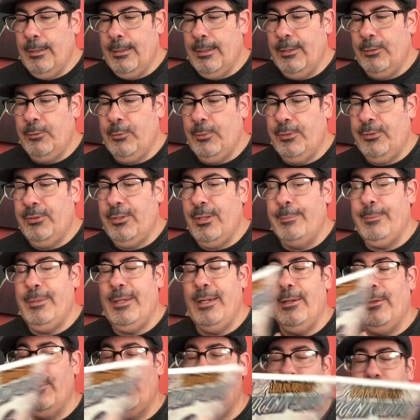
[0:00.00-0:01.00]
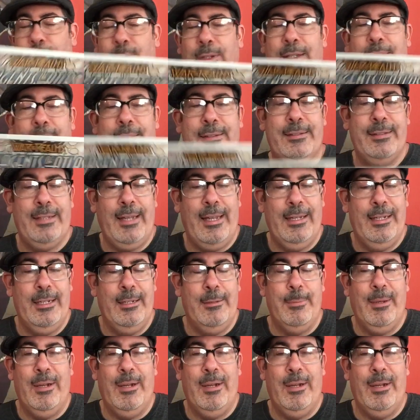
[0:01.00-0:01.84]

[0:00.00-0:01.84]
This was something I was really excited